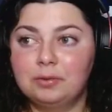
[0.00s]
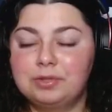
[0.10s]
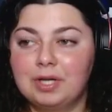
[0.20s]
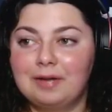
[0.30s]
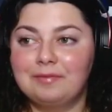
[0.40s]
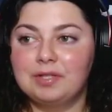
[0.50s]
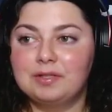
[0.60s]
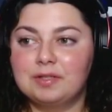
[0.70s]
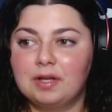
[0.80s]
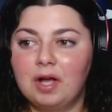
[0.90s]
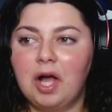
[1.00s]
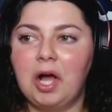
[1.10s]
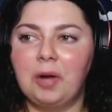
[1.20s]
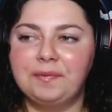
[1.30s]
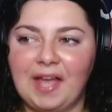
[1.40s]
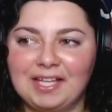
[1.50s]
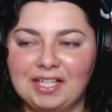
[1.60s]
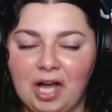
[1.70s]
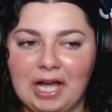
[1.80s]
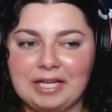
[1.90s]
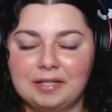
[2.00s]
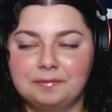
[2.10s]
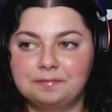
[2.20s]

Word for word: oh, dear heavens. Oh, thank God.